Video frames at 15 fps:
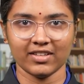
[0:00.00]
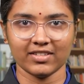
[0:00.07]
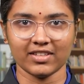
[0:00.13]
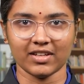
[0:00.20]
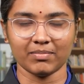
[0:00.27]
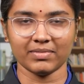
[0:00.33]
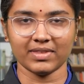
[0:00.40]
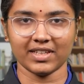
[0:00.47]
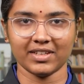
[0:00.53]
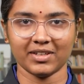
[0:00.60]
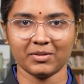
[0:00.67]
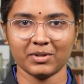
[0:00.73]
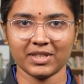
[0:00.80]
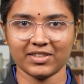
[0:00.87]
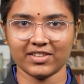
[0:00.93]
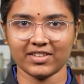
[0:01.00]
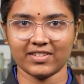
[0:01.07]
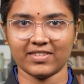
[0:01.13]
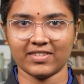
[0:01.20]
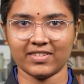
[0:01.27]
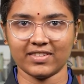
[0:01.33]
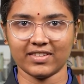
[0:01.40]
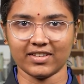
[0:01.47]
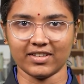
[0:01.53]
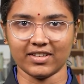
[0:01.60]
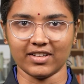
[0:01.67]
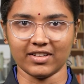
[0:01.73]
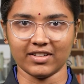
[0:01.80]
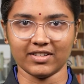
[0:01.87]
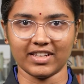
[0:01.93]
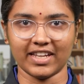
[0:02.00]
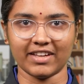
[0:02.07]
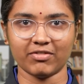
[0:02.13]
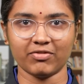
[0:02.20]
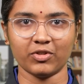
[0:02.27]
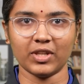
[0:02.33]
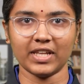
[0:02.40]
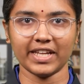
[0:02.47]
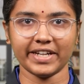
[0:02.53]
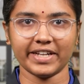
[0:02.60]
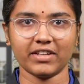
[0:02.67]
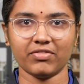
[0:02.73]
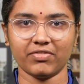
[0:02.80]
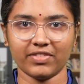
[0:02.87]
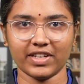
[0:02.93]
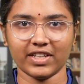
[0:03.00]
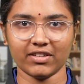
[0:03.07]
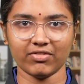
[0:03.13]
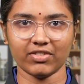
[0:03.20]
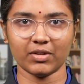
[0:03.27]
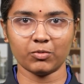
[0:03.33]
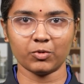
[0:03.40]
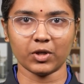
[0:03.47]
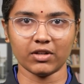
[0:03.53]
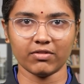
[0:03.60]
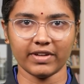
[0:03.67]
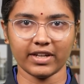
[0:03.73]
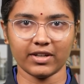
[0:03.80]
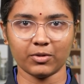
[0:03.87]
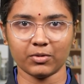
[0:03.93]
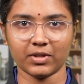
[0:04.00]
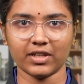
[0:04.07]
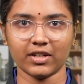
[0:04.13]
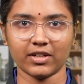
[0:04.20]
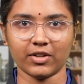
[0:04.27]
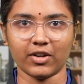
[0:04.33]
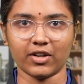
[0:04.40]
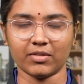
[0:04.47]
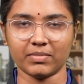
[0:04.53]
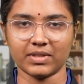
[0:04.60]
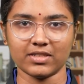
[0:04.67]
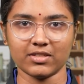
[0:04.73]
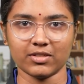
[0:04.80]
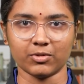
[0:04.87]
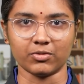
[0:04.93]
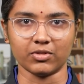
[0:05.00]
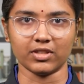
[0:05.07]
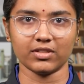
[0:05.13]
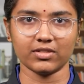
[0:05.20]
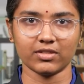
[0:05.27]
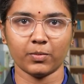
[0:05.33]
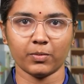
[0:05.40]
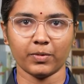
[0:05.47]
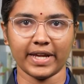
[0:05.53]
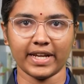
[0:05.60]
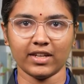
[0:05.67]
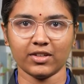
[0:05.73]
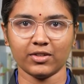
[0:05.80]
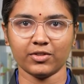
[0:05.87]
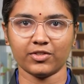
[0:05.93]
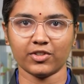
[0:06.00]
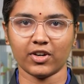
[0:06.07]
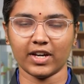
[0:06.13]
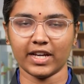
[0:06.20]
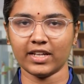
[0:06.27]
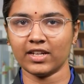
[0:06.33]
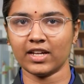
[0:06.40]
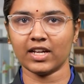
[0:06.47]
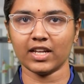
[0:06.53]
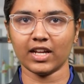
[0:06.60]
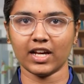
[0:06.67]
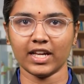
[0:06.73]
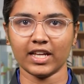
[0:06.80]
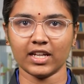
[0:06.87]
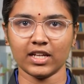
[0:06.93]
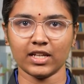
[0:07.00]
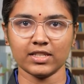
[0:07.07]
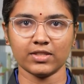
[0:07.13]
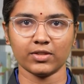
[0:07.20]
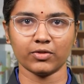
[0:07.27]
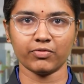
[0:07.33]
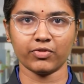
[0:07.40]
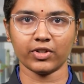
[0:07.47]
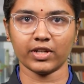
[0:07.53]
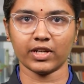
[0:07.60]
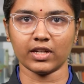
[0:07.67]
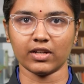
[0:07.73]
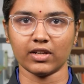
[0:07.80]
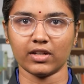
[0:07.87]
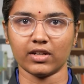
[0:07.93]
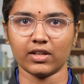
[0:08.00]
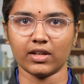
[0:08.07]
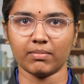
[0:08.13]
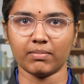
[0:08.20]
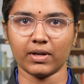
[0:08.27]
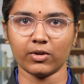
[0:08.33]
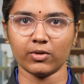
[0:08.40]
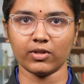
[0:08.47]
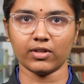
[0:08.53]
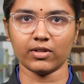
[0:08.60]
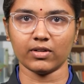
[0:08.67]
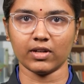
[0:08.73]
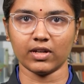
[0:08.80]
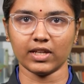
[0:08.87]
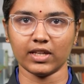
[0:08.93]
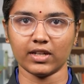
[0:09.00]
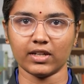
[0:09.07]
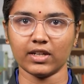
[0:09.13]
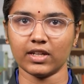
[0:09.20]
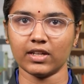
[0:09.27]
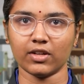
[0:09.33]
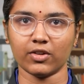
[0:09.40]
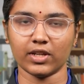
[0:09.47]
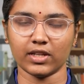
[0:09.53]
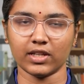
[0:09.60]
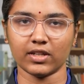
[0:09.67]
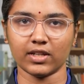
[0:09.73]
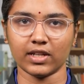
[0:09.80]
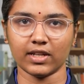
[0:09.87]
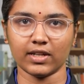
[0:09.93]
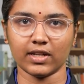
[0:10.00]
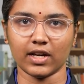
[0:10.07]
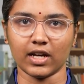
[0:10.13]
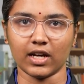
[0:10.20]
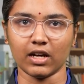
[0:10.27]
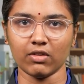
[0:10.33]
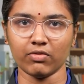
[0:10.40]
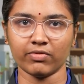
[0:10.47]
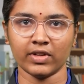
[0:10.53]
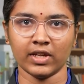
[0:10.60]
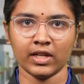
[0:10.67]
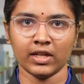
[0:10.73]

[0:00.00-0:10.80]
something which is like fully different from what we do in a normal schools. When you join Narayana, so for about a year or a year and a half,